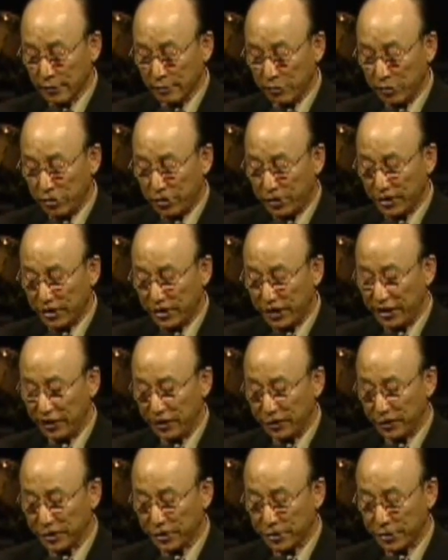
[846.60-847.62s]
Mr.
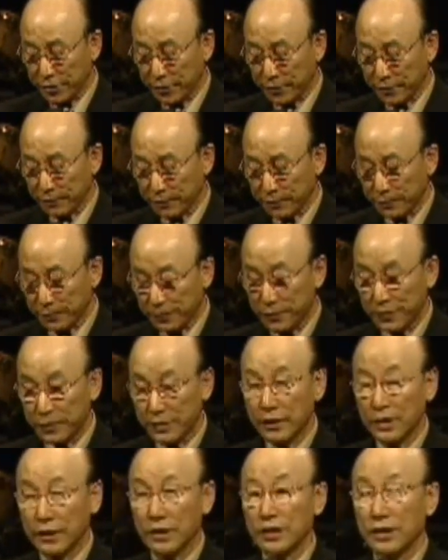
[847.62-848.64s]
Jairus,
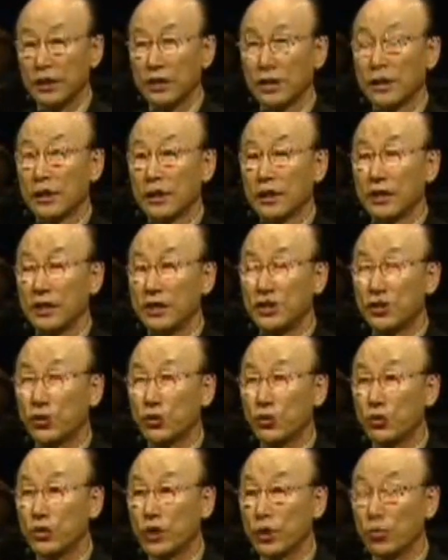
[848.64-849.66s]
his
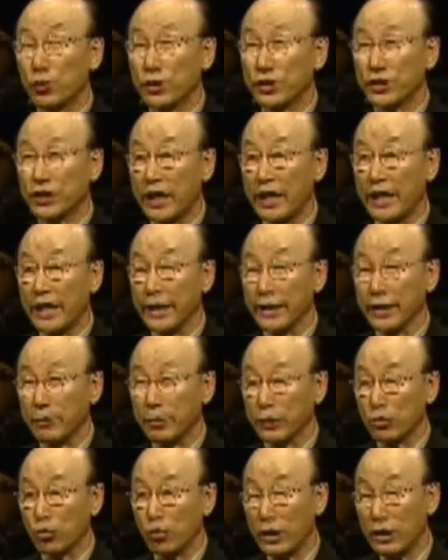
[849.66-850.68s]
daughter was dying,
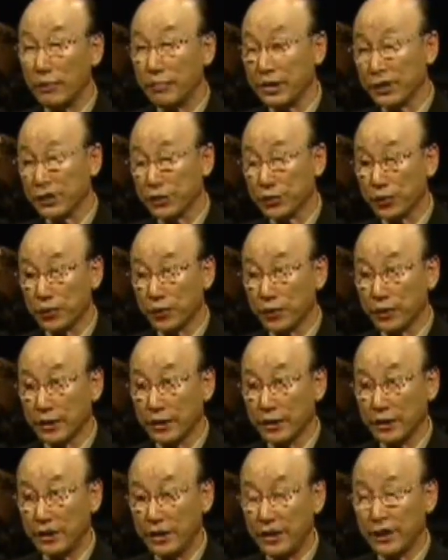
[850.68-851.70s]
about 12 years old,
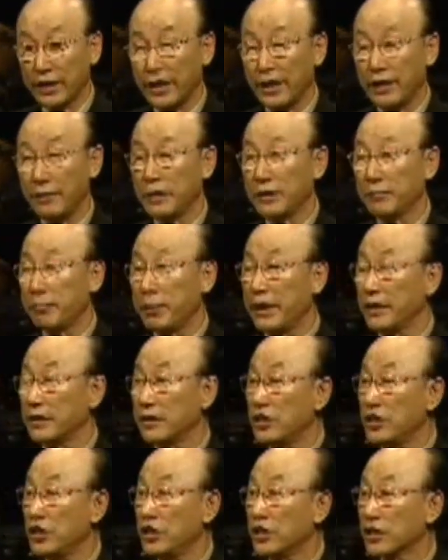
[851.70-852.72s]
and he came and
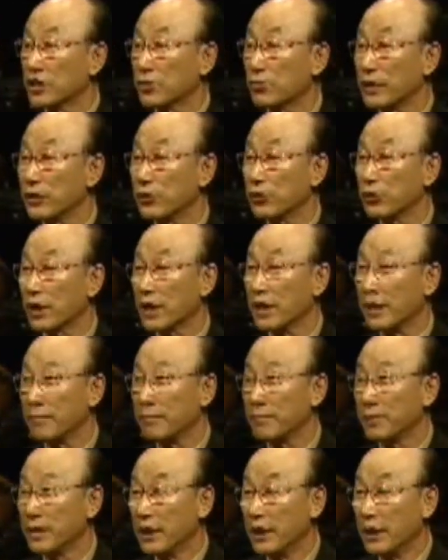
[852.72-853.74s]
begged Jesus Christ to
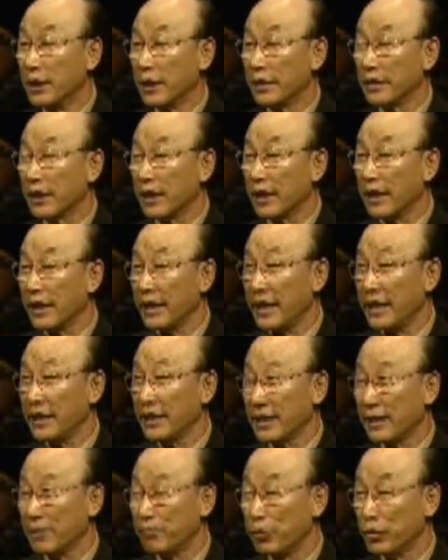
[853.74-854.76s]
come and lay
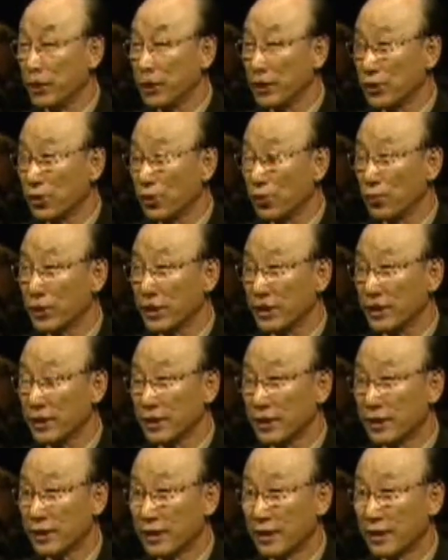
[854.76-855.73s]
hand upon her daughter